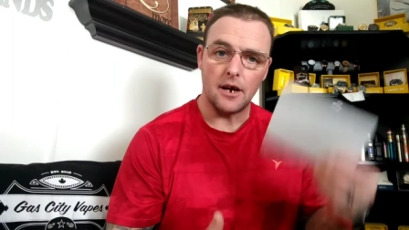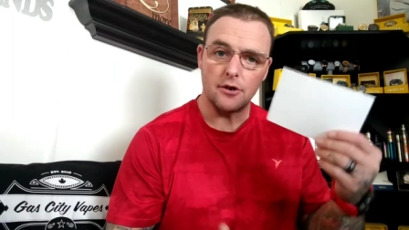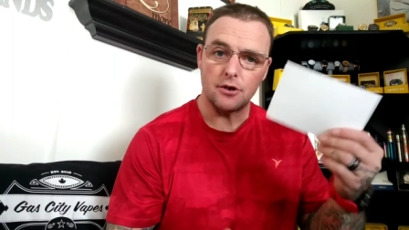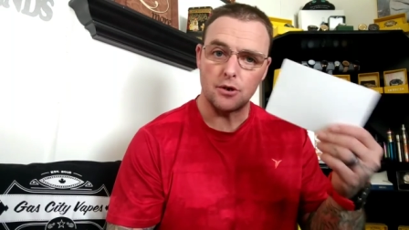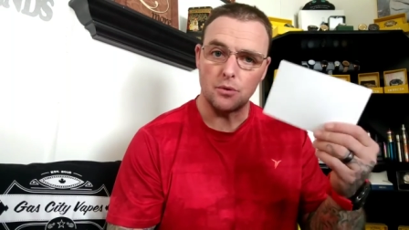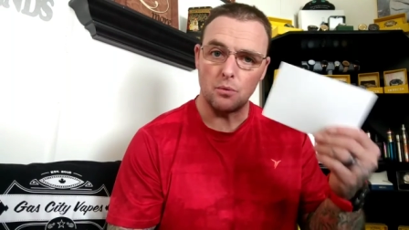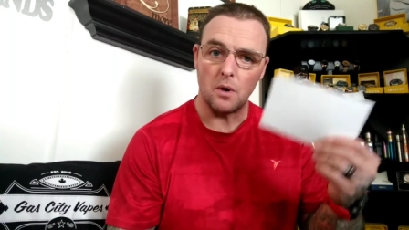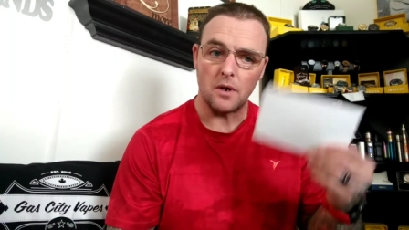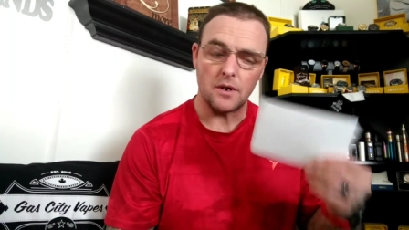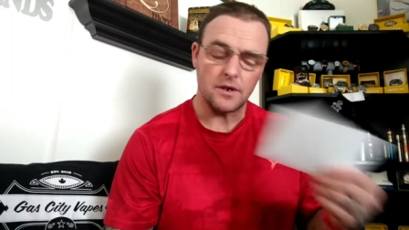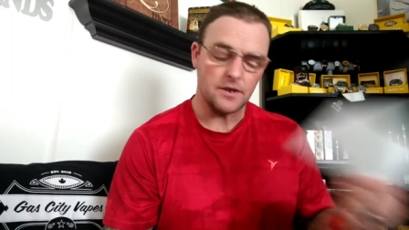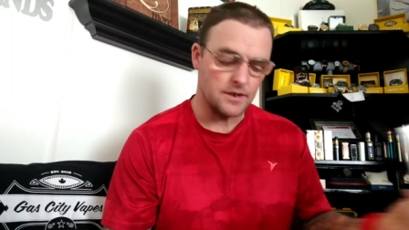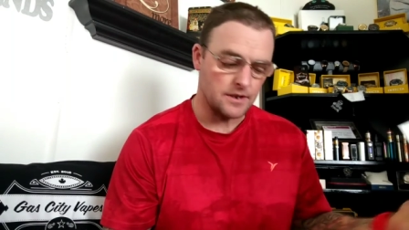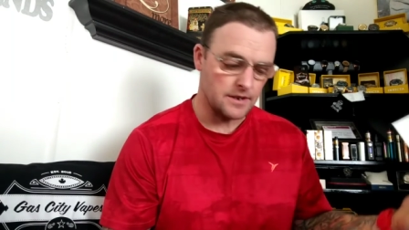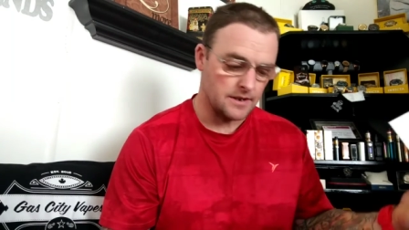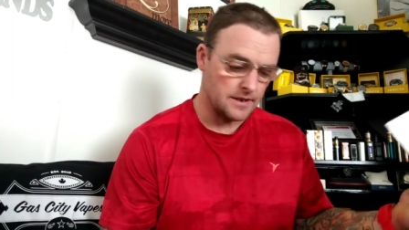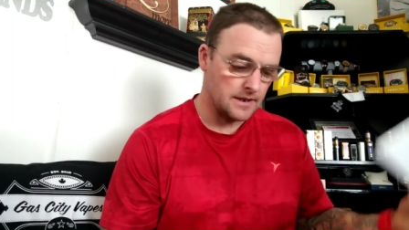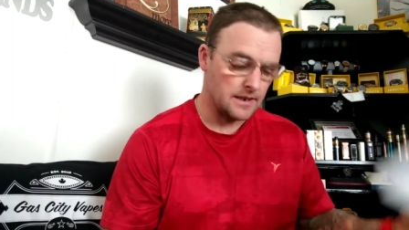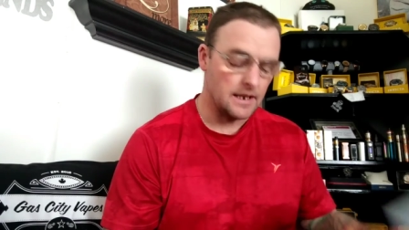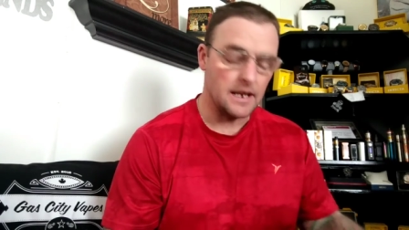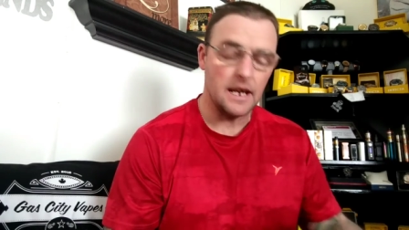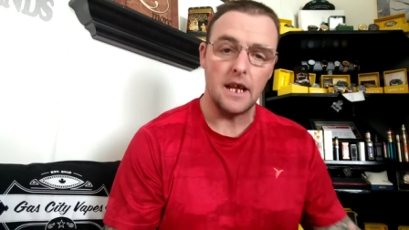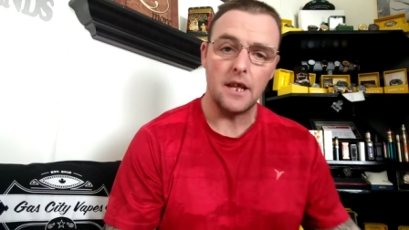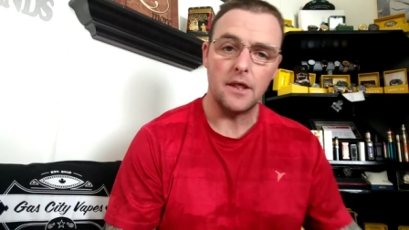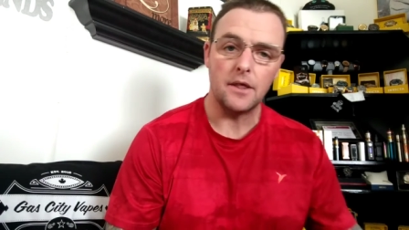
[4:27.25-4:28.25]
tells you
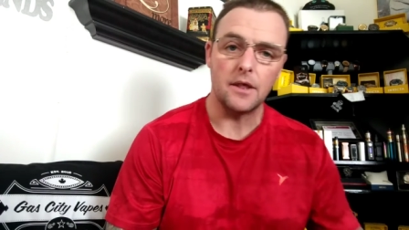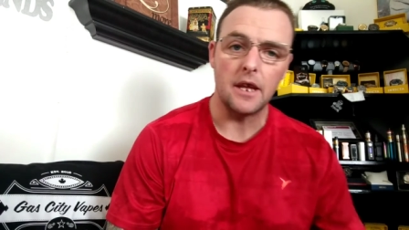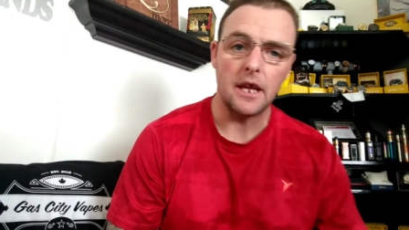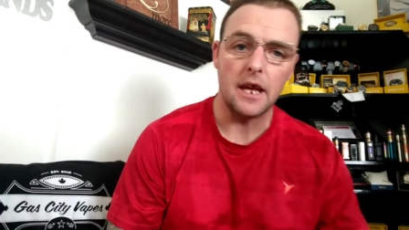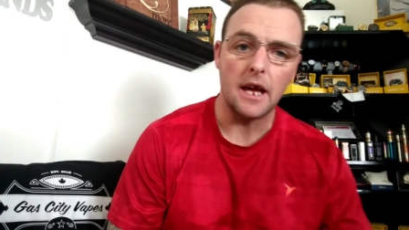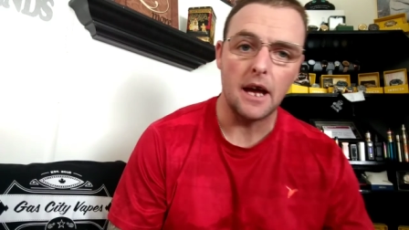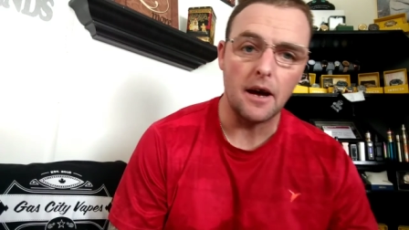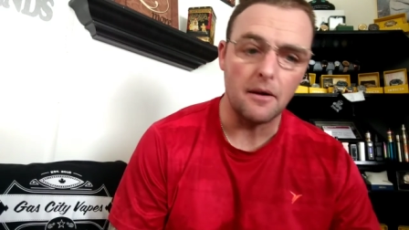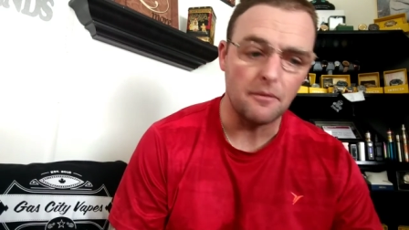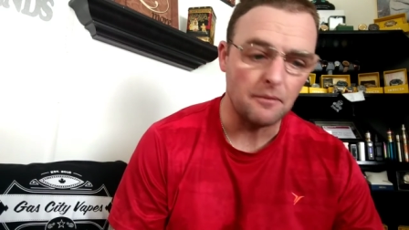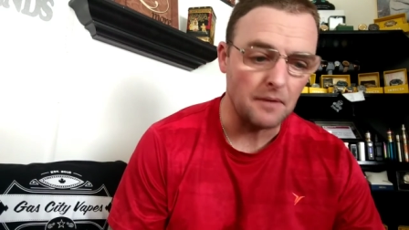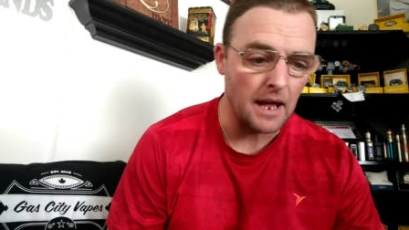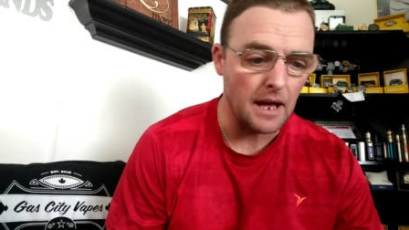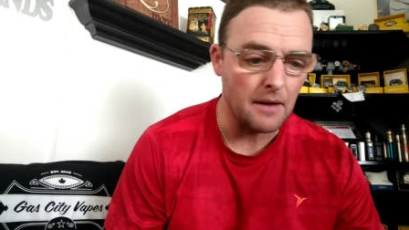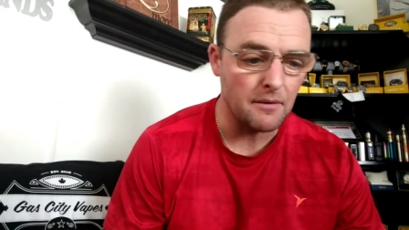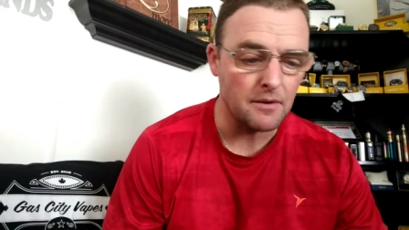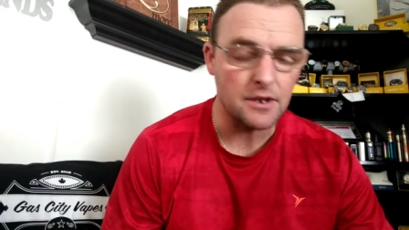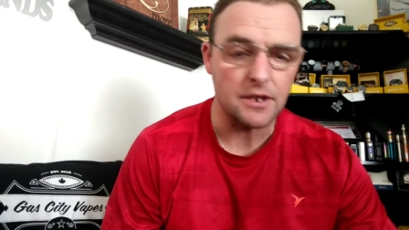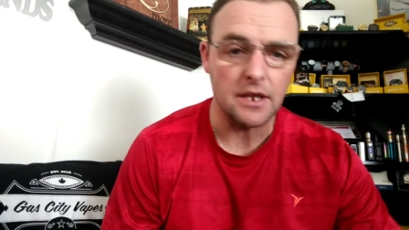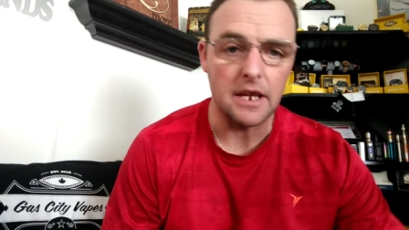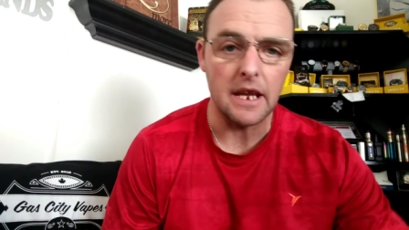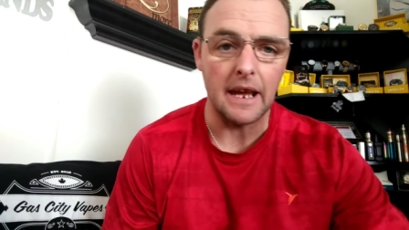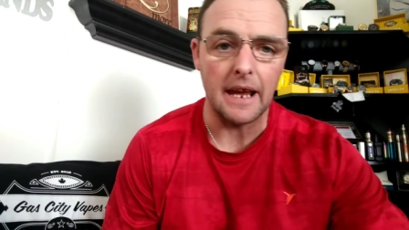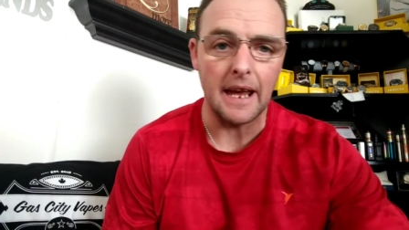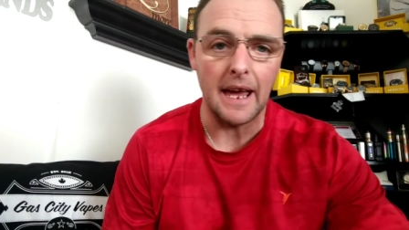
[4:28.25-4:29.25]
what's in the uh,
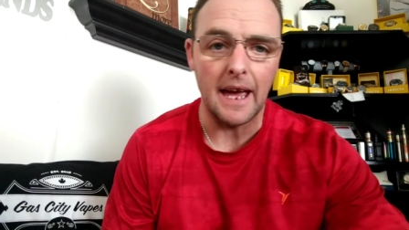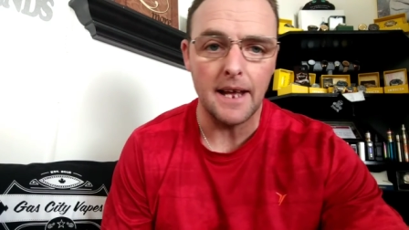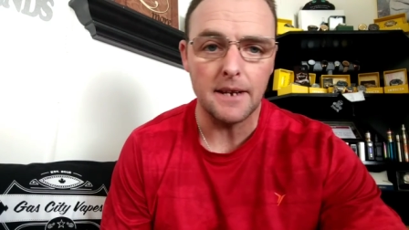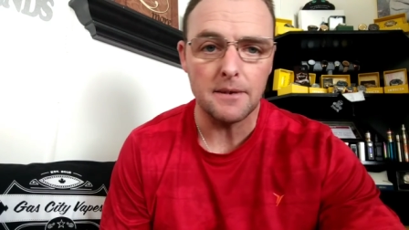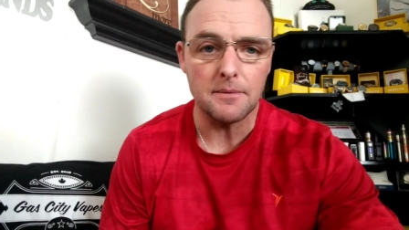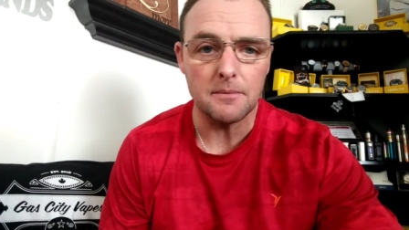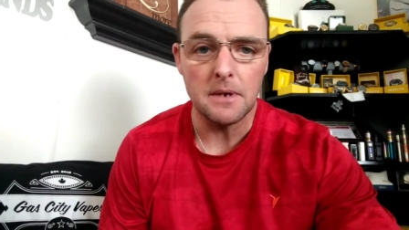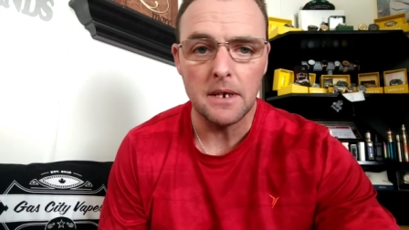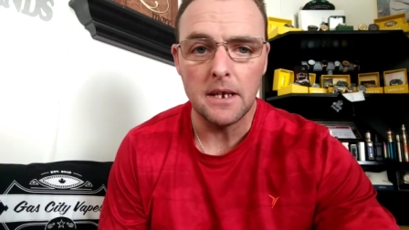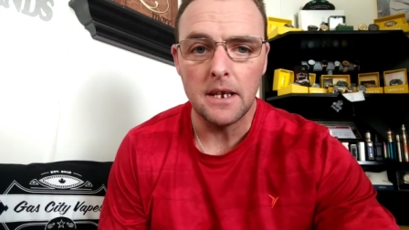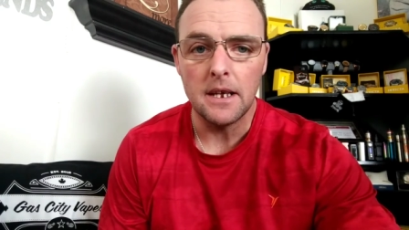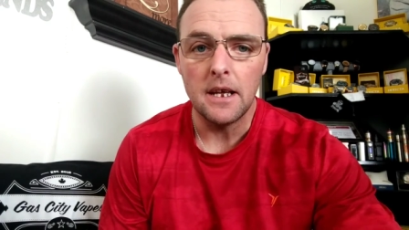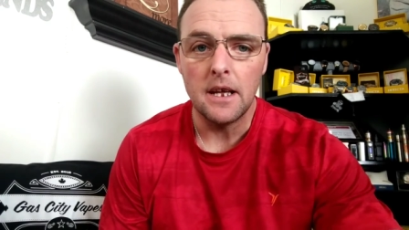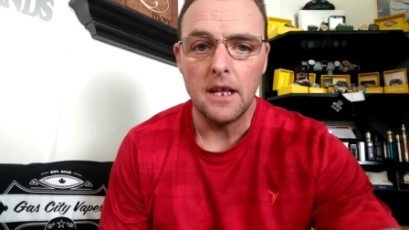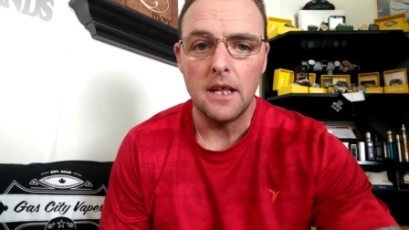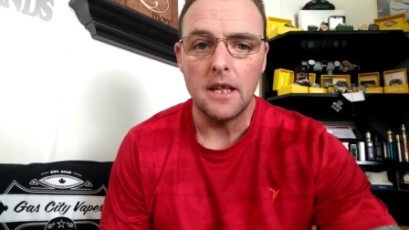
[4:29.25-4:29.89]
flavors that you get